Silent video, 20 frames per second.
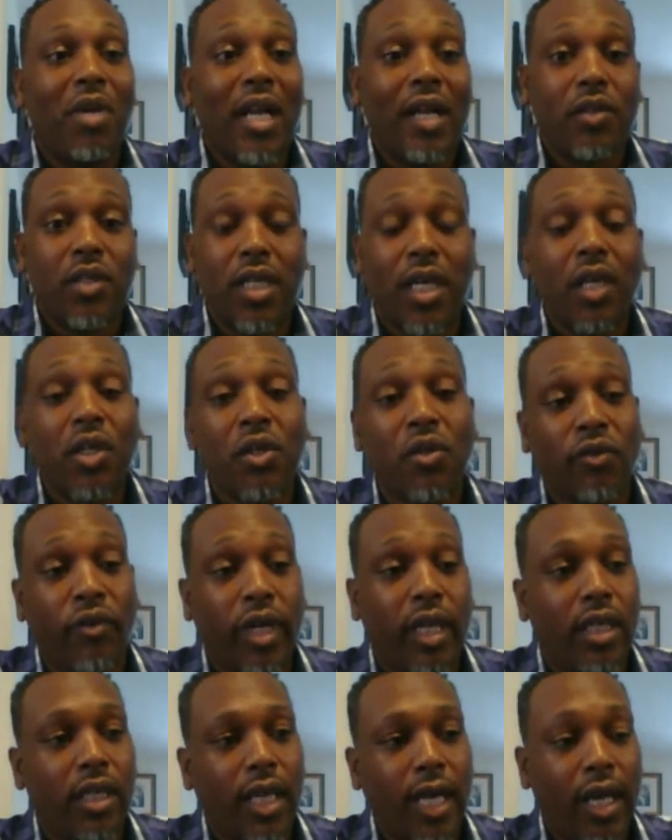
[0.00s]
But I'll tell
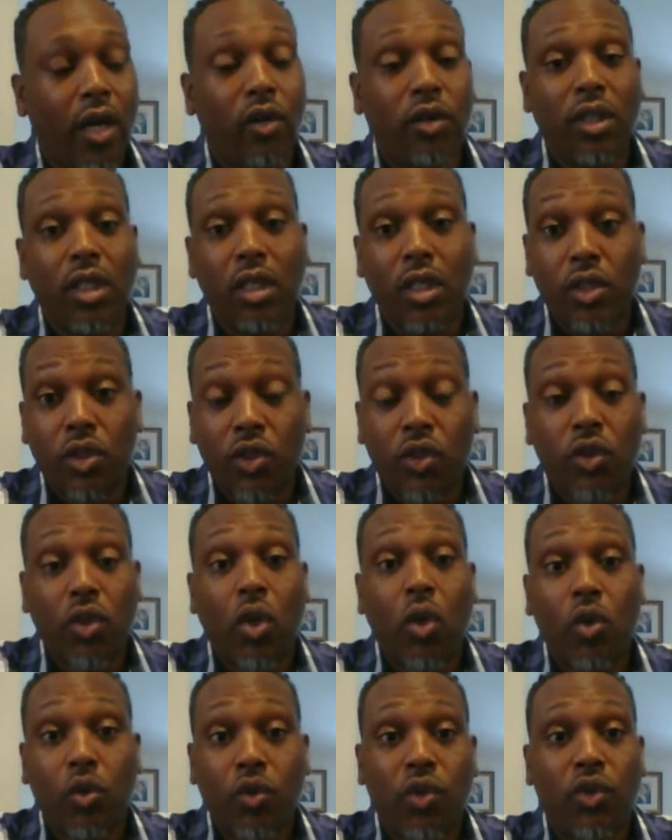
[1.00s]
you, Randy, Elkton is
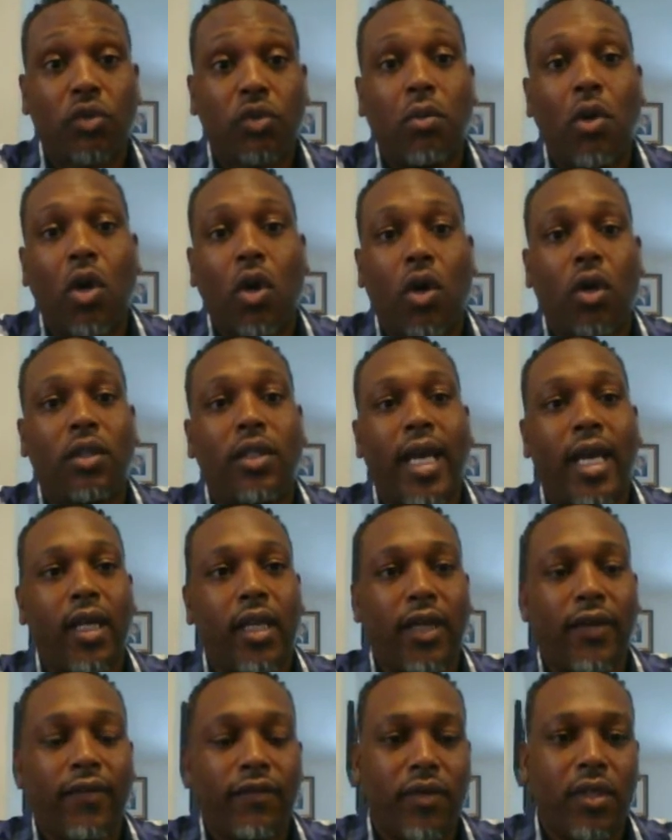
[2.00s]
so small
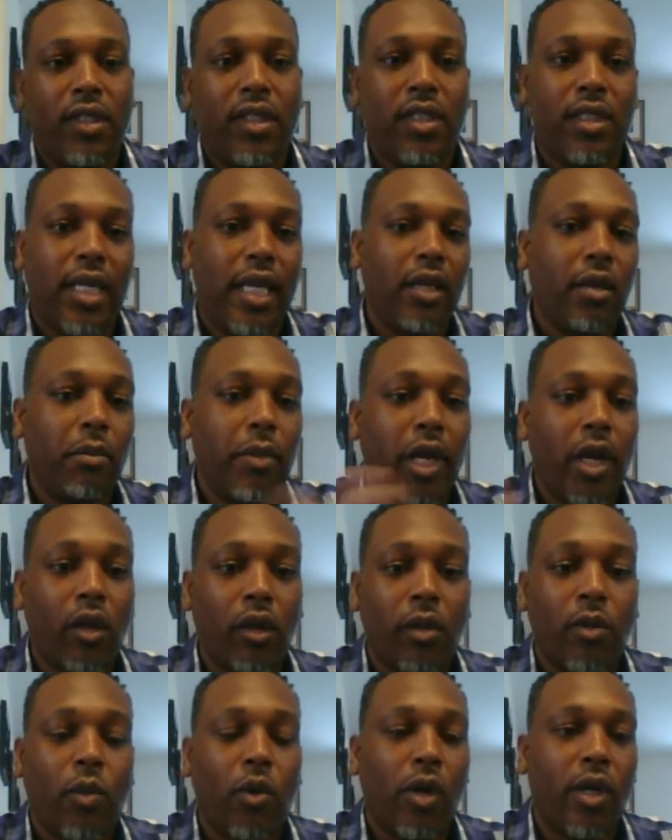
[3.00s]
that if the state of
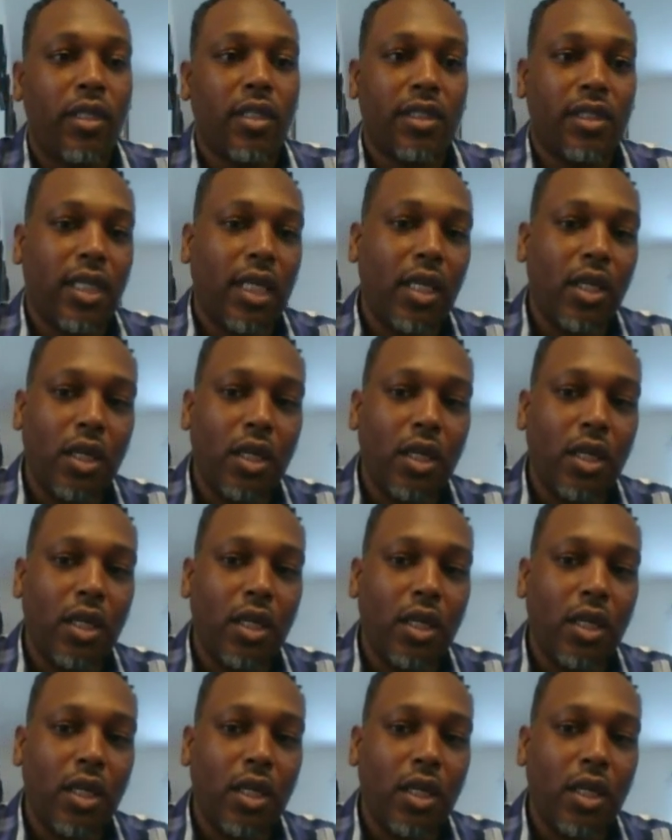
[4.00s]
Maryland were to say,